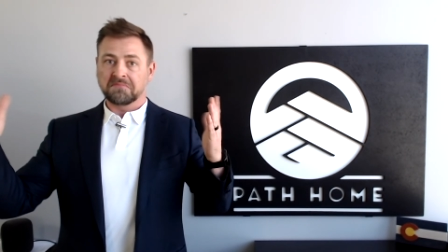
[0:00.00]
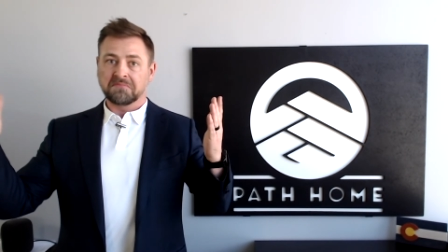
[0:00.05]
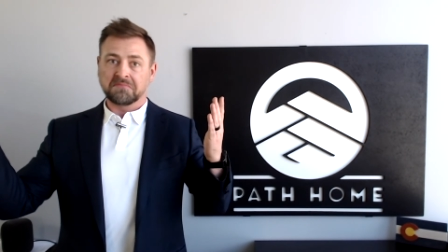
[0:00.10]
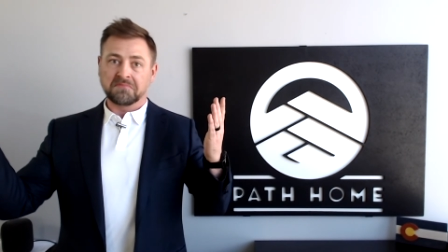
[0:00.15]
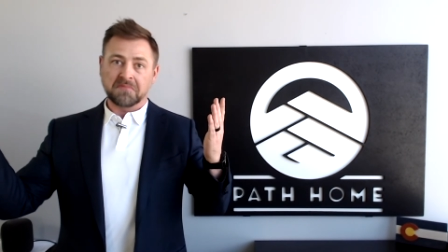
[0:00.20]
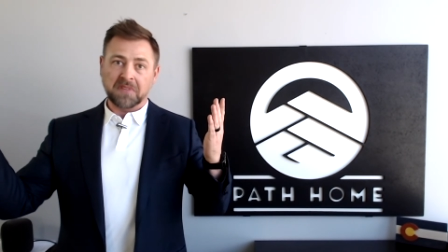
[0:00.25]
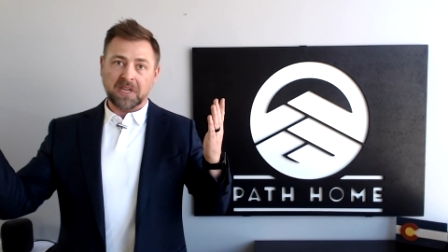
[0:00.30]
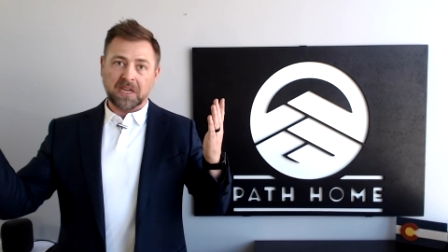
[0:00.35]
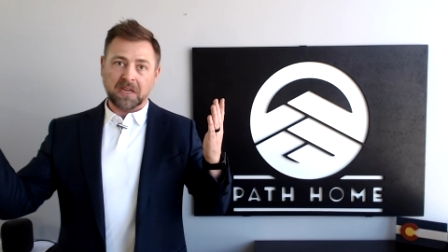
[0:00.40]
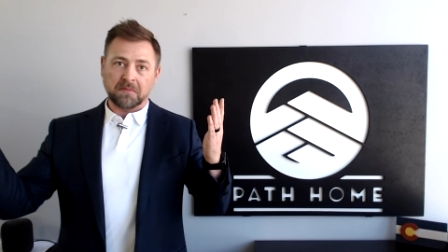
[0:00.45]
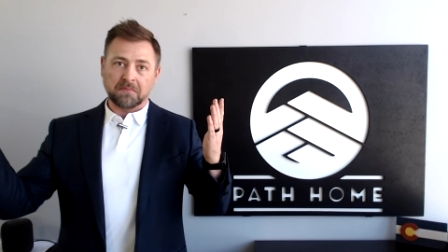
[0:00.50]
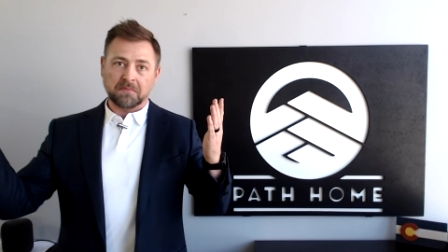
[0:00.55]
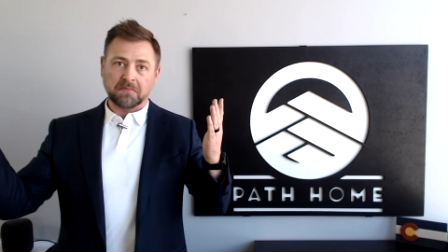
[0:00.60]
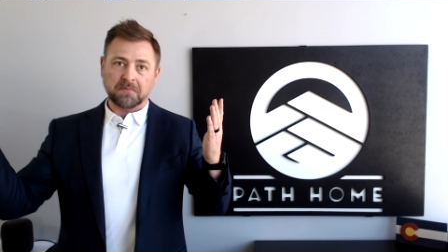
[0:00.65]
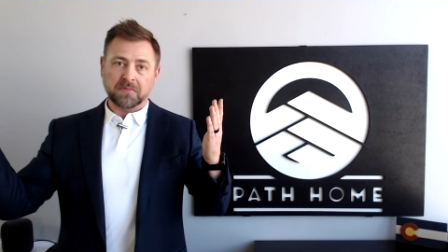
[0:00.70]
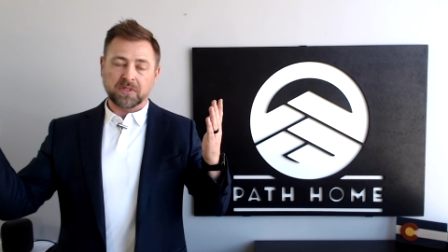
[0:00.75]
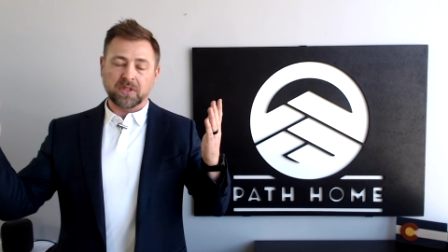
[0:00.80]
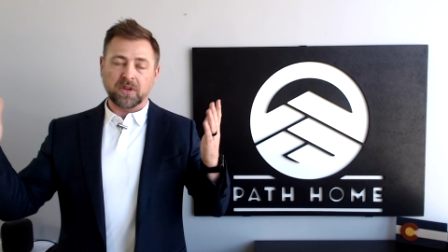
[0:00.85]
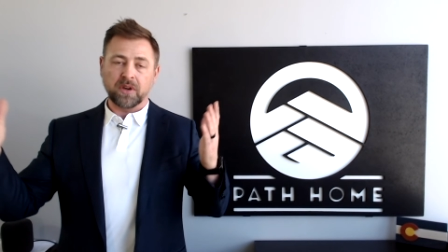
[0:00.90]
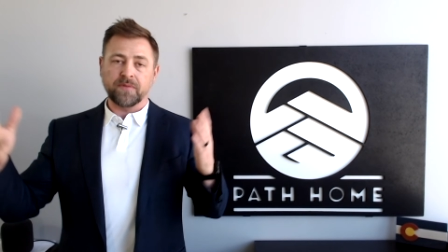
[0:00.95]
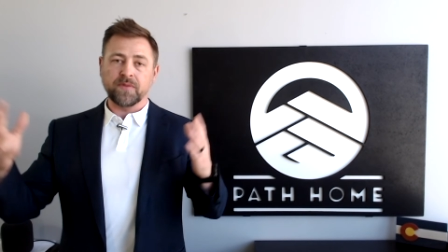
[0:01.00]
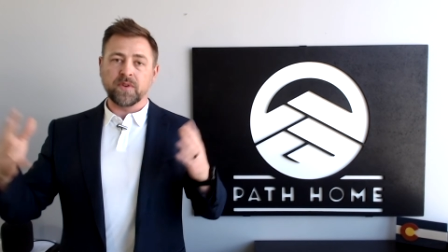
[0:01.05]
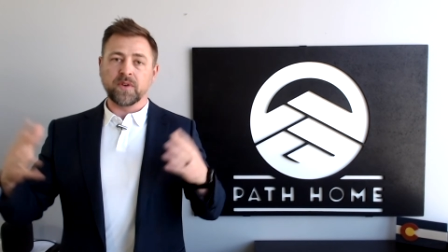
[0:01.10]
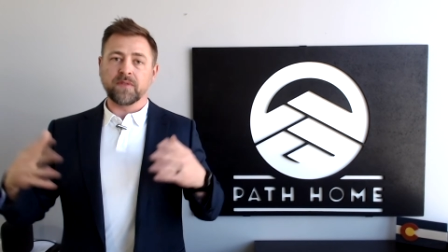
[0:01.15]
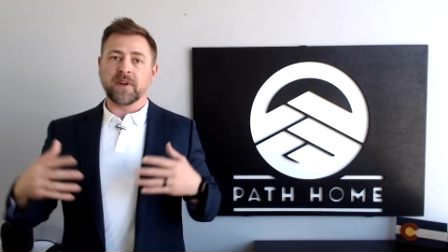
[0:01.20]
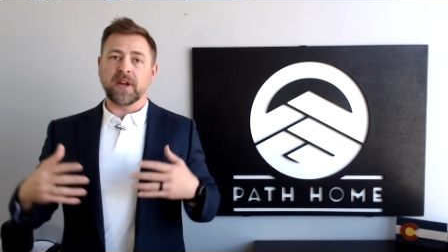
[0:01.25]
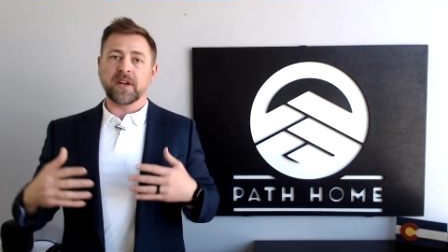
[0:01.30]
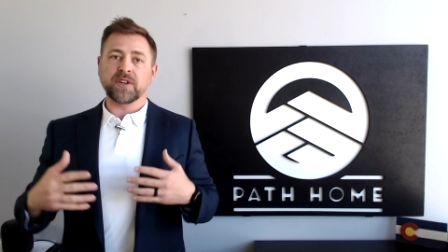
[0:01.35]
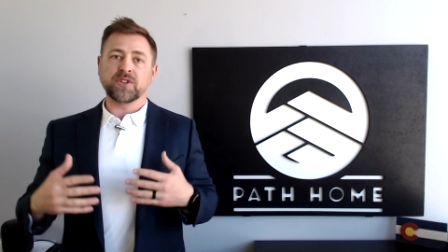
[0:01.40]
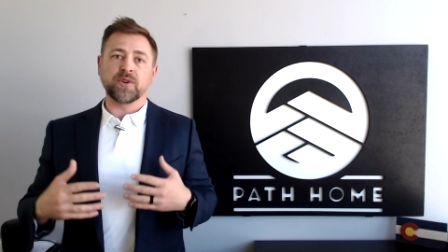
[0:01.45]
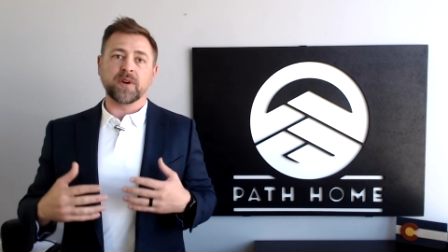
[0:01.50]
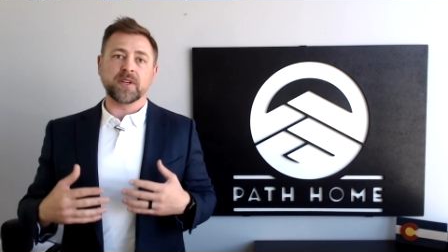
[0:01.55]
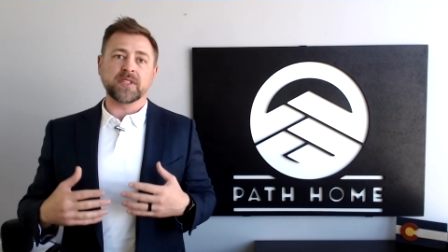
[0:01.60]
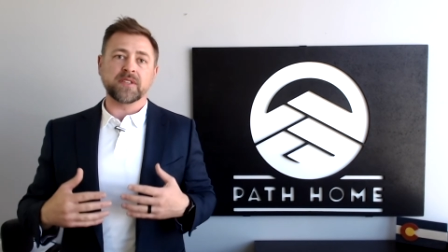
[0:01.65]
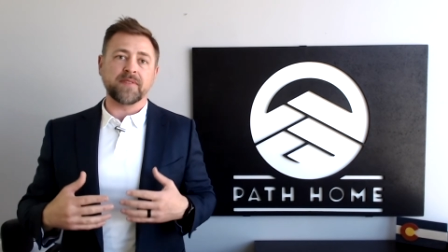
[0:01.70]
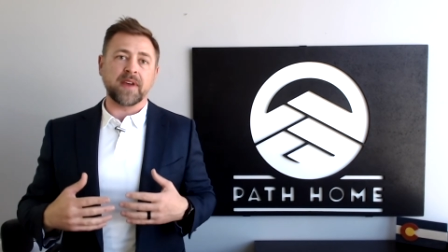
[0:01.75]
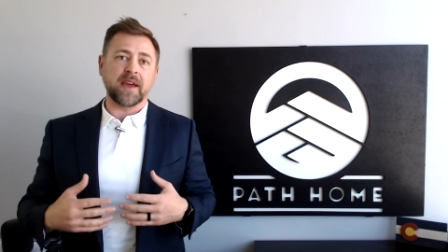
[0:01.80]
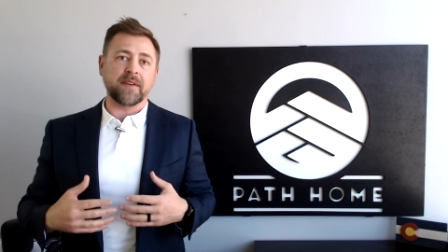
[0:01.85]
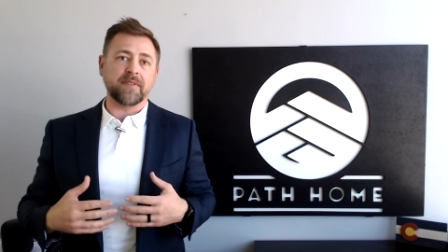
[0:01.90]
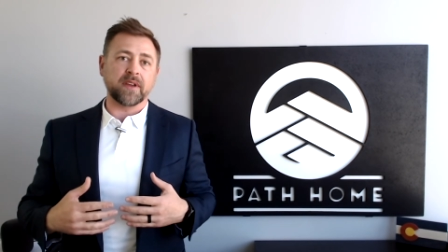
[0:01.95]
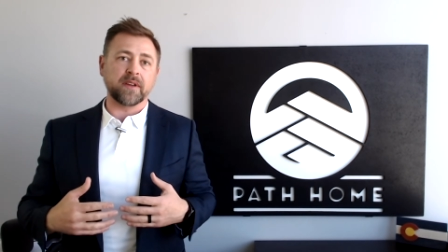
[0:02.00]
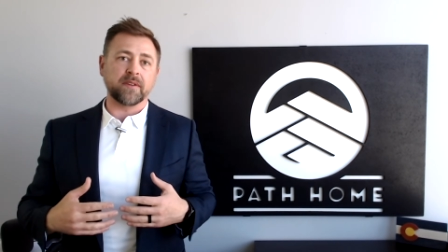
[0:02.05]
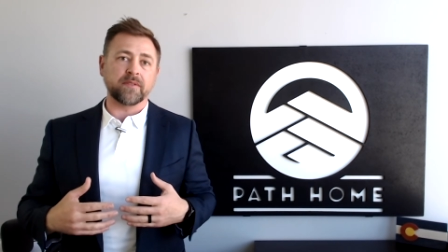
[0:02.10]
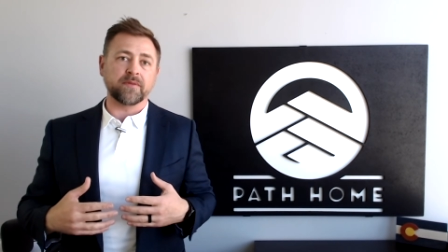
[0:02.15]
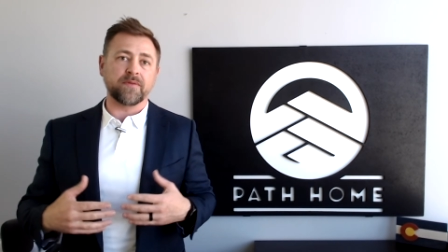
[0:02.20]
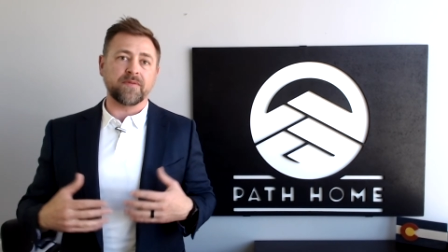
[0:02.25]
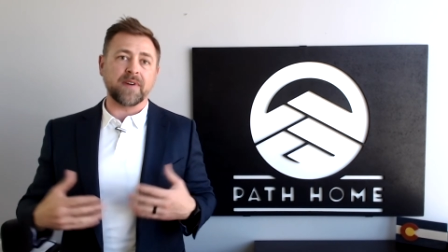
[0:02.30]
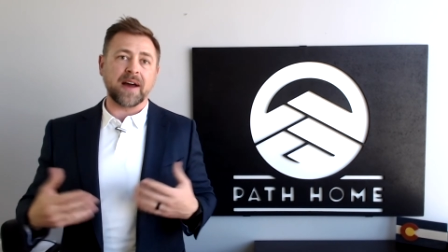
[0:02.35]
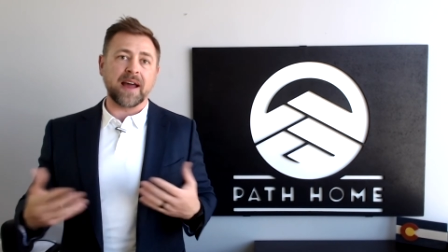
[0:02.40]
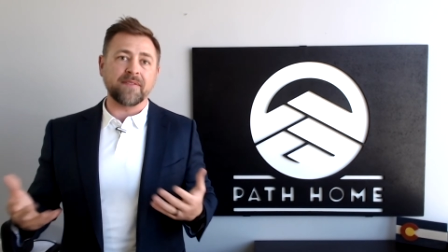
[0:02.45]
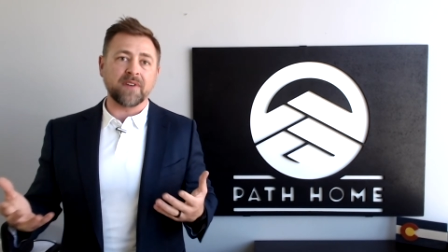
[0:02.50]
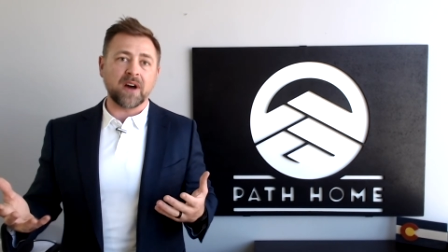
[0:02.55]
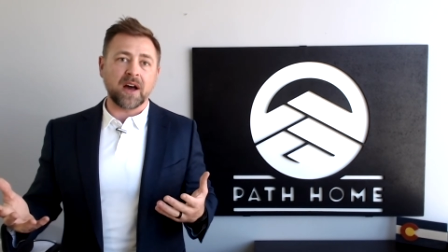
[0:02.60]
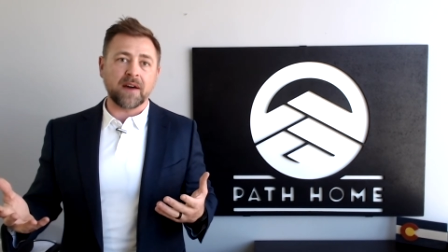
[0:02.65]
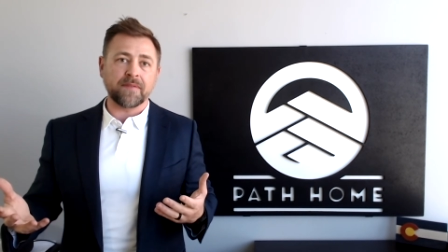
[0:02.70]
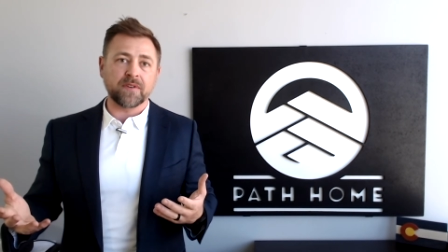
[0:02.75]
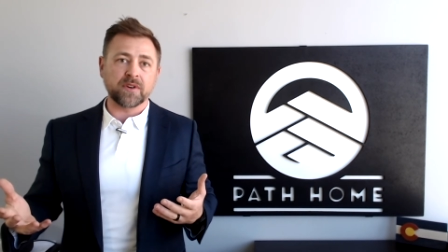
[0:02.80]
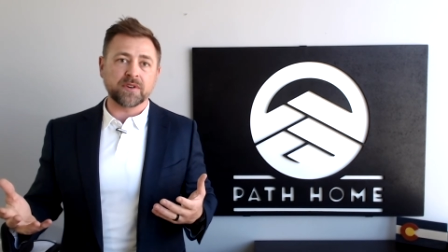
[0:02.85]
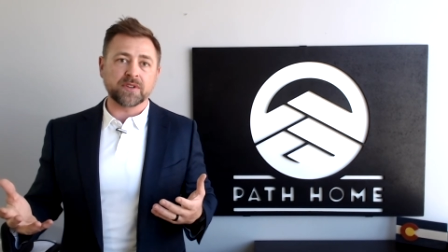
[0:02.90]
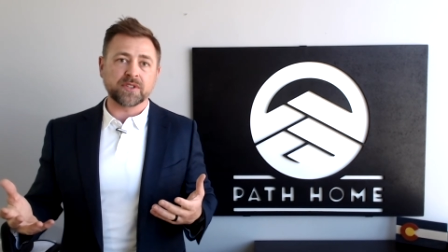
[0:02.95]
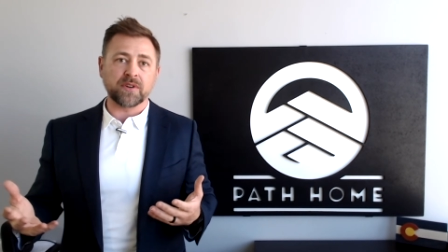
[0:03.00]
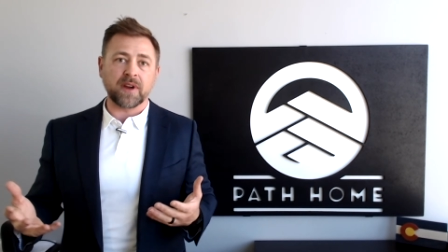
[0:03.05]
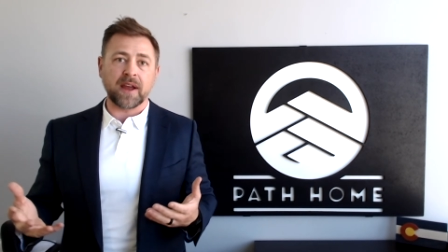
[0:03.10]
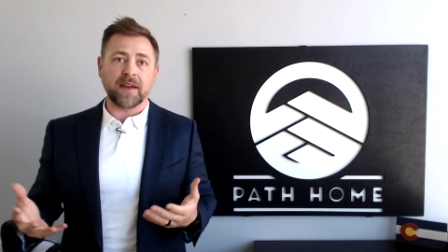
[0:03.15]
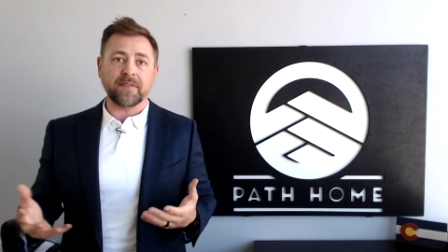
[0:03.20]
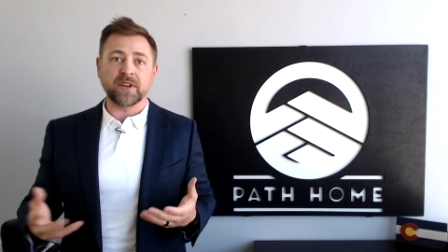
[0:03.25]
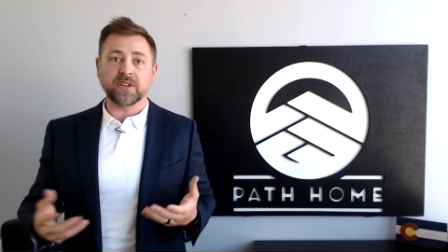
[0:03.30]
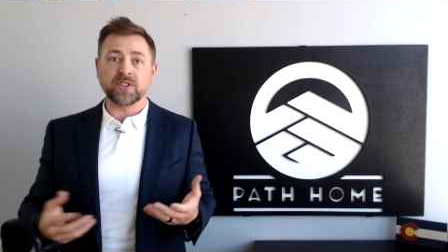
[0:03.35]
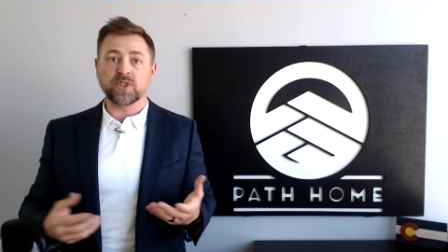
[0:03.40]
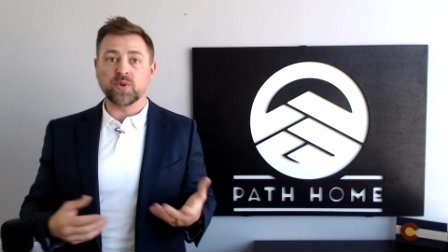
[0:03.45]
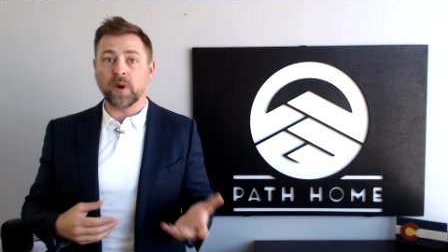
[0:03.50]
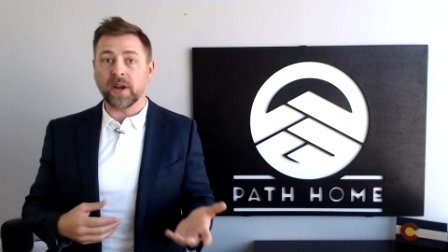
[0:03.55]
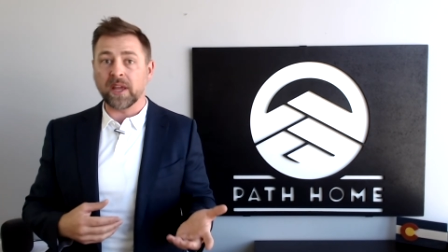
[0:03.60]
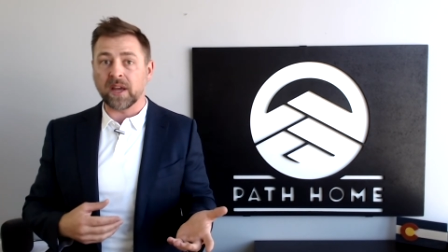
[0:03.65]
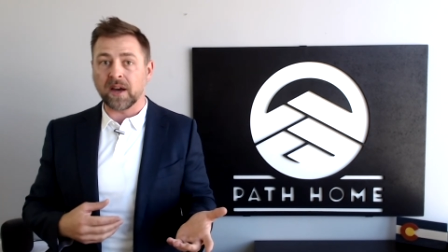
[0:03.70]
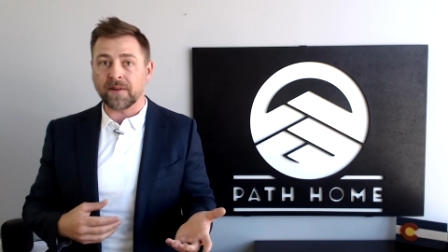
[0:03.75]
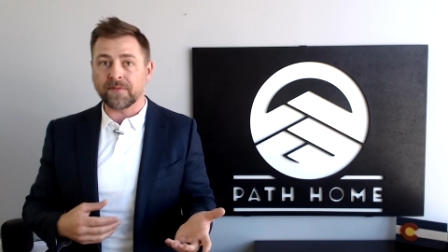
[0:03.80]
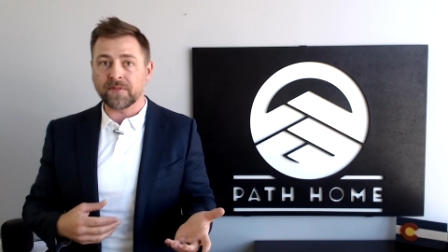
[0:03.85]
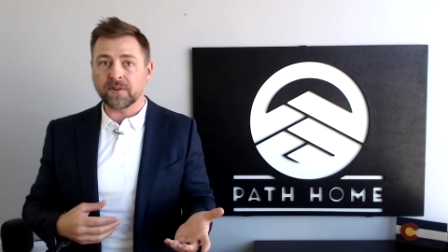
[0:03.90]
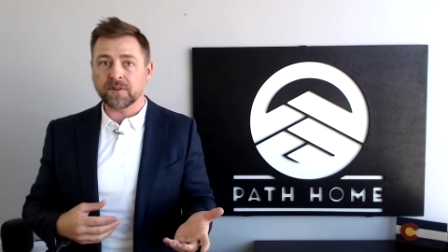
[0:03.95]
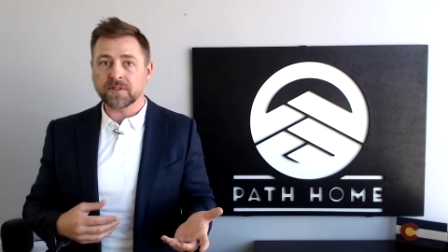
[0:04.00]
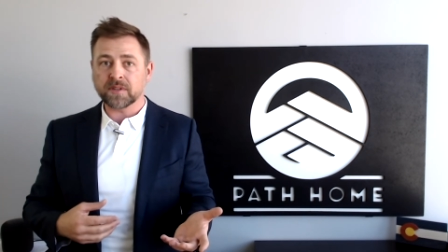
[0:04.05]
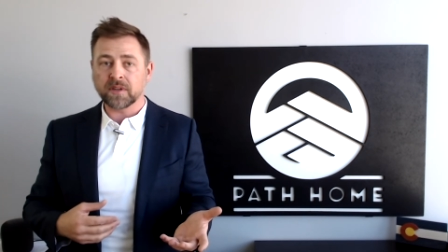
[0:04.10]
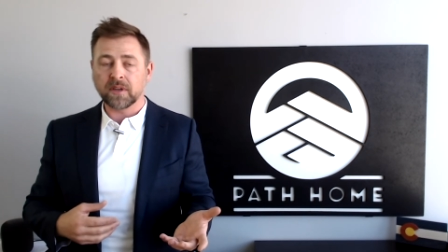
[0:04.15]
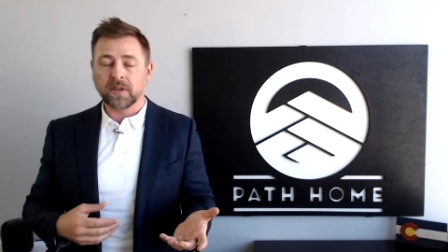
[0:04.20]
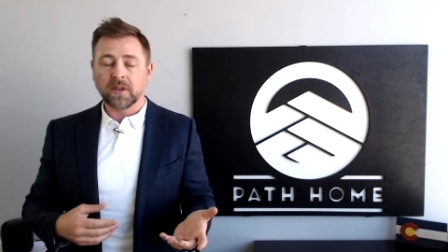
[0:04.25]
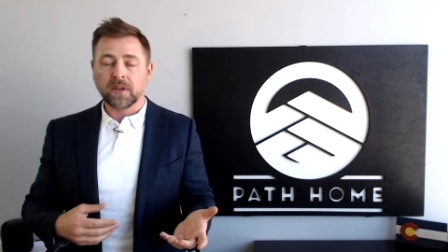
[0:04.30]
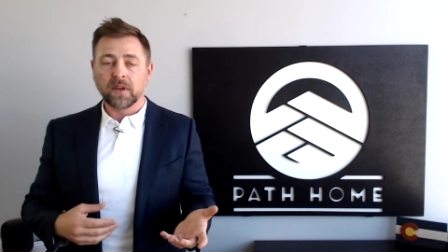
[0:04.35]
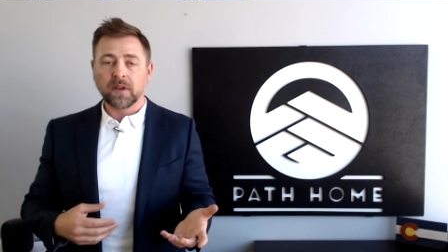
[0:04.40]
Yeah. So if you've got a choice of having five offers or having 20 offers,